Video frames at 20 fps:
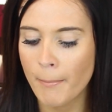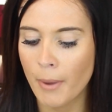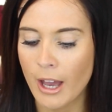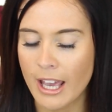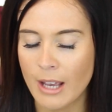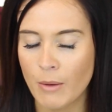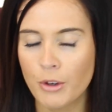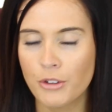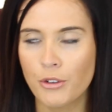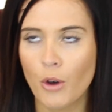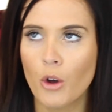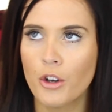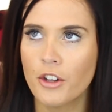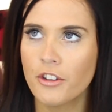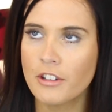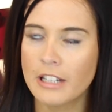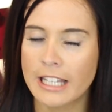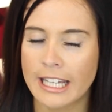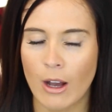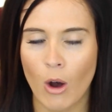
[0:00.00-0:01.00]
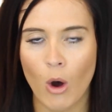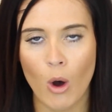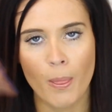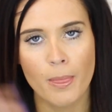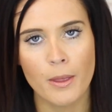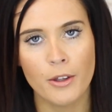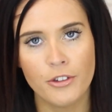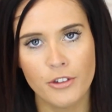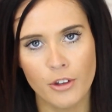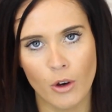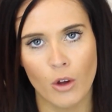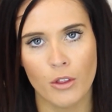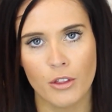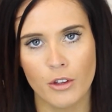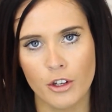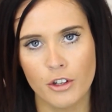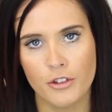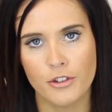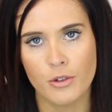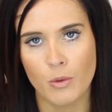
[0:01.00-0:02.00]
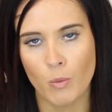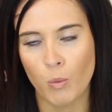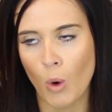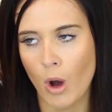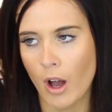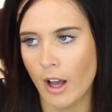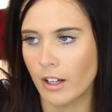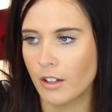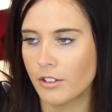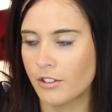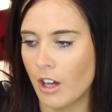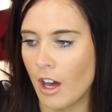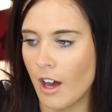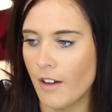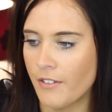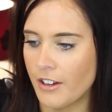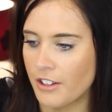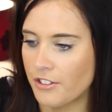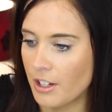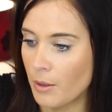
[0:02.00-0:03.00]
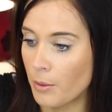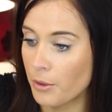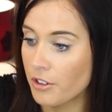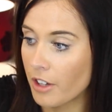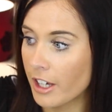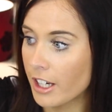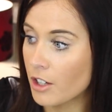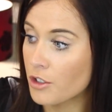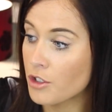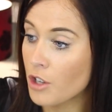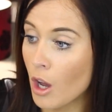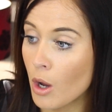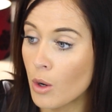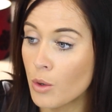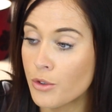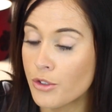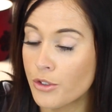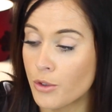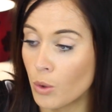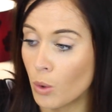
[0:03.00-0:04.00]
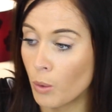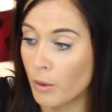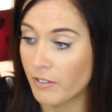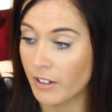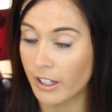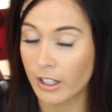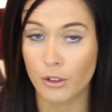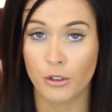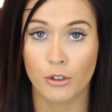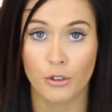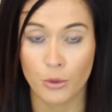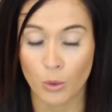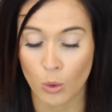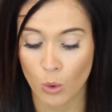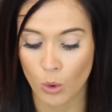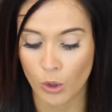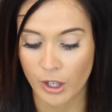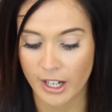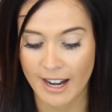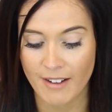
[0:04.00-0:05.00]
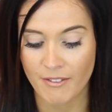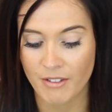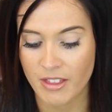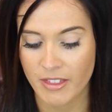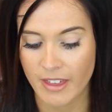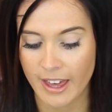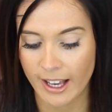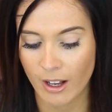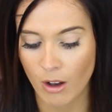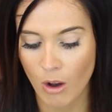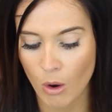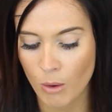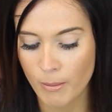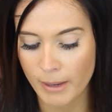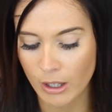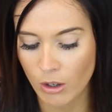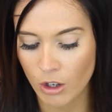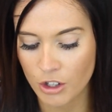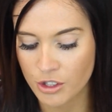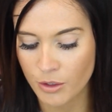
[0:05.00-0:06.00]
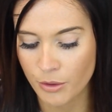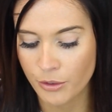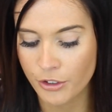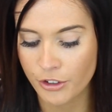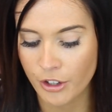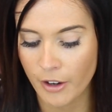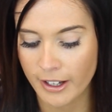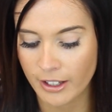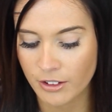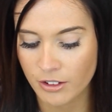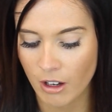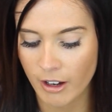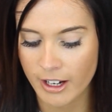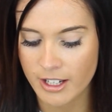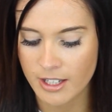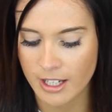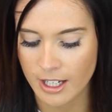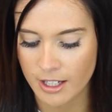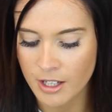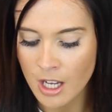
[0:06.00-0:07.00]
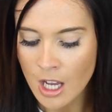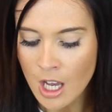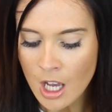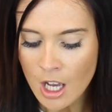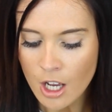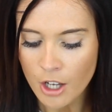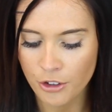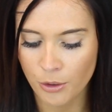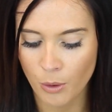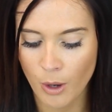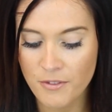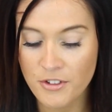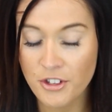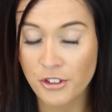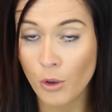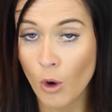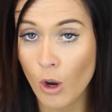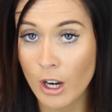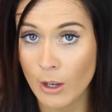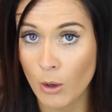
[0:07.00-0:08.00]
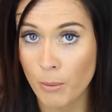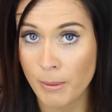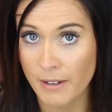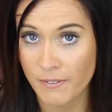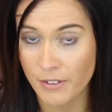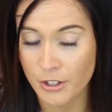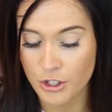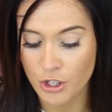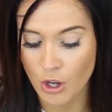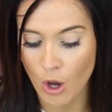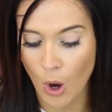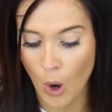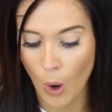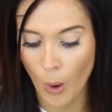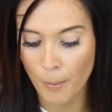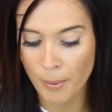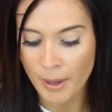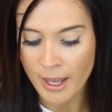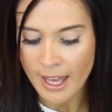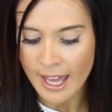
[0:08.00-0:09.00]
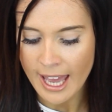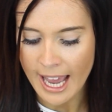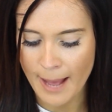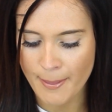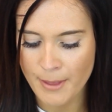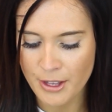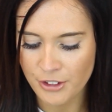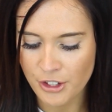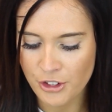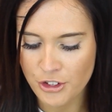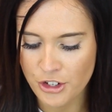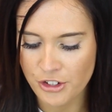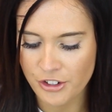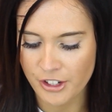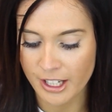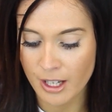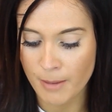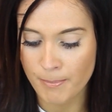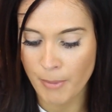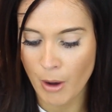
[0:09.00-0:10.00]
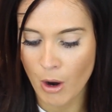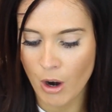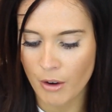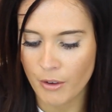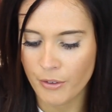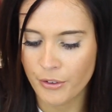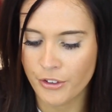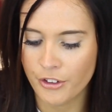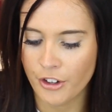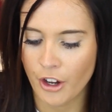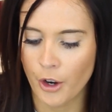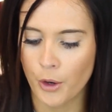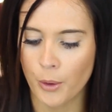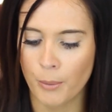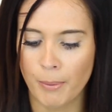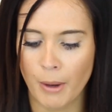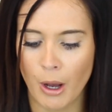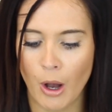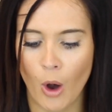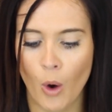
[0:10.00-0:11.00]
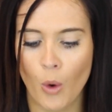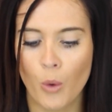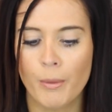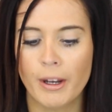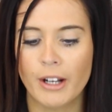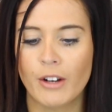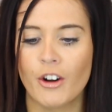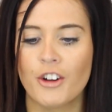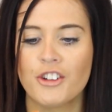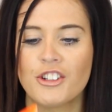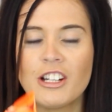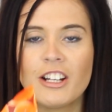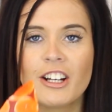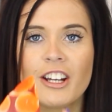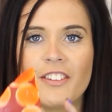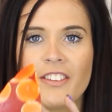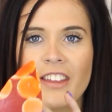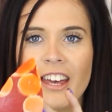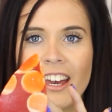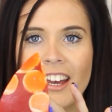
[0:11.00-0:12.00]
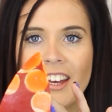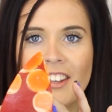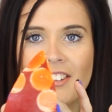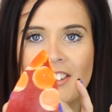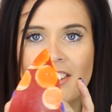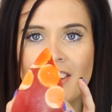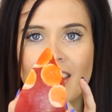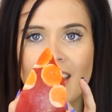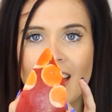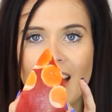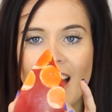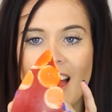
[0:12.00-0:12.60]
But it was honestly on the work surface, it was like a toadstool with like a stalk and everything. Oh my gosh, I was so excited. So I've just got a little bit of the top and this is just like a bar of soap. Oh my gosh, look at this.